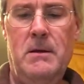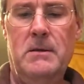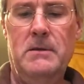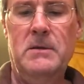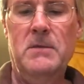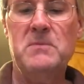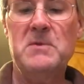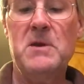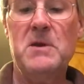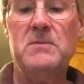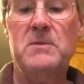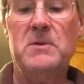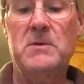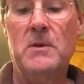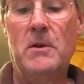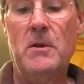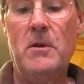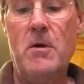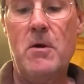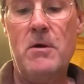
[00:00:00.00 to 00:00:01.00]
Sometimes it's
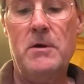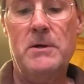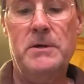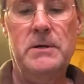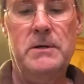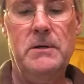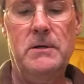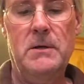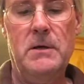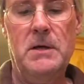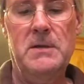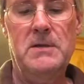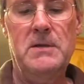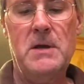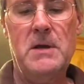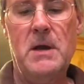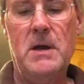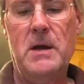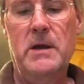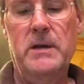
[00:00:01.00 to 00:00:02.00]
a little hard to
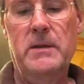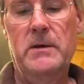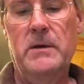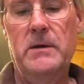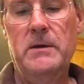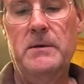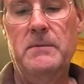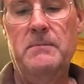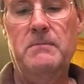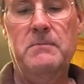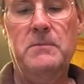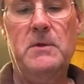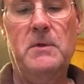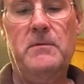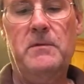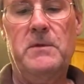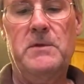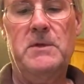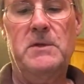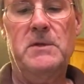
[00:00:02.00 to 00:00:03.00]
untie the
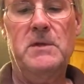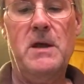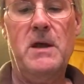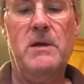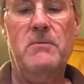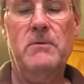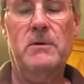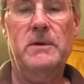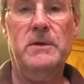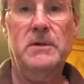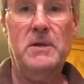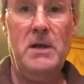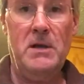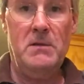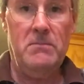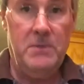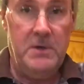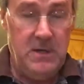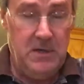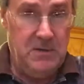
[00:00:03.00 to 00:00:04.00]
stuff because you tie it really
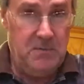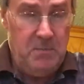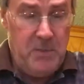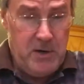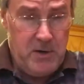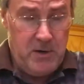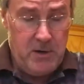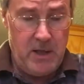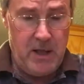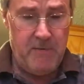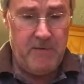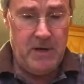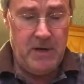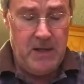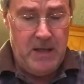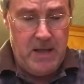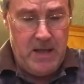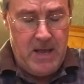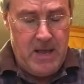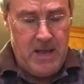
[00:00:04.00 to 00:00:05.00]
tight, but it's better to have a
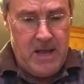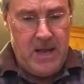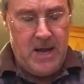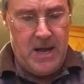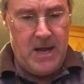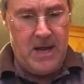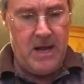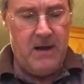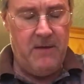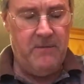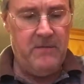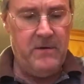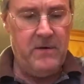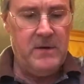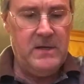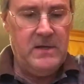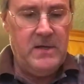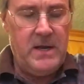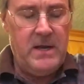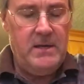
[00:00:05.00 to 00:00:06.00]

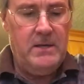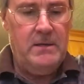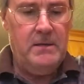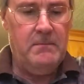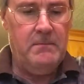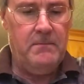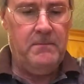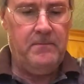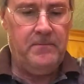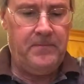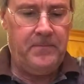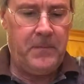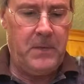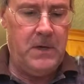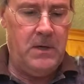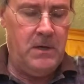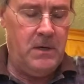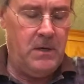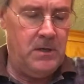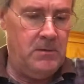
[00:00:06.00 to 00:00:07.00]
very tight
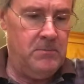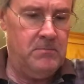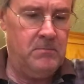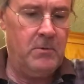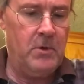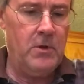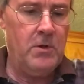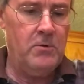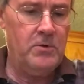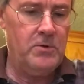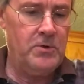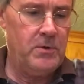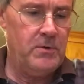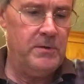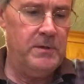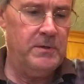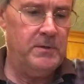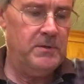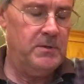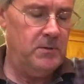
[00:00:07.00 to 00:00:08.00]
closure
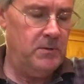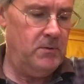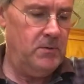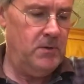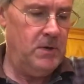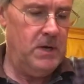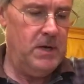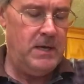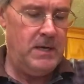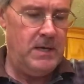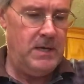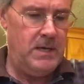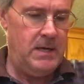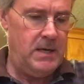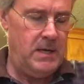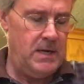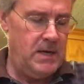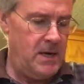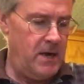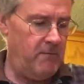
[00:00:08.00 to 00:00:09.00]
than to
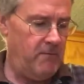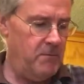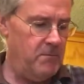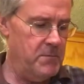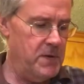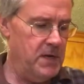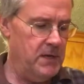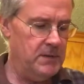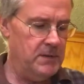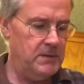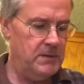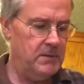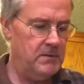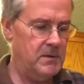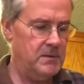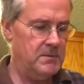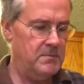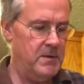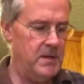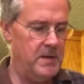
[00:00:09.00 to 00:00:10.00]
have a mess.
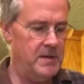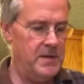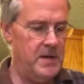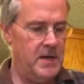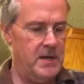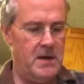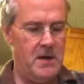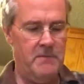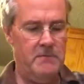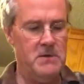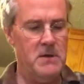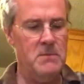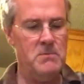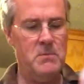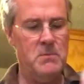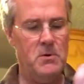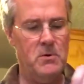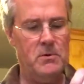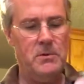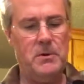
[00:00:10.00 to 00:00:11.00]
Trust me on that. I've done
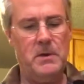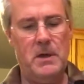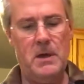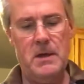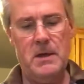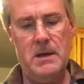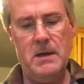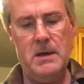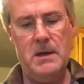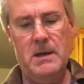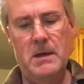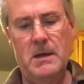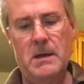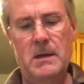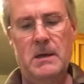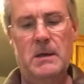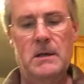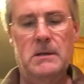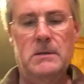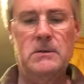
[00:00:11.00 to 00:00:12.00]
both.
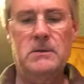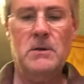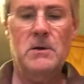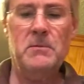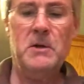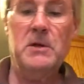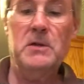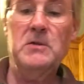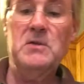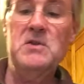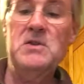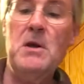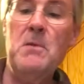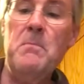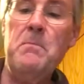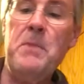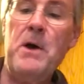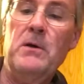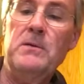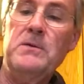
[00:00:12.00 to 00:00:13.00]
So I'm going to
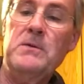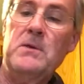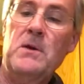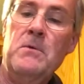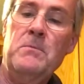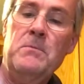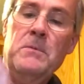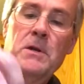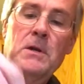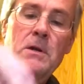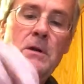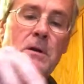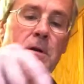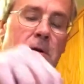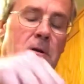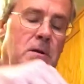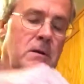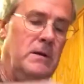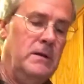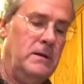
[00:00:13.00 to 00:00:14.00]
dump out some
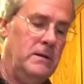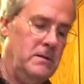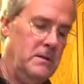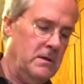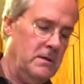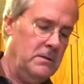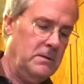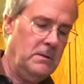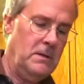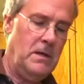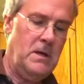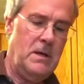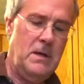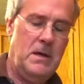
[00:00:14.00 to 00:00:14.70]
here, like this,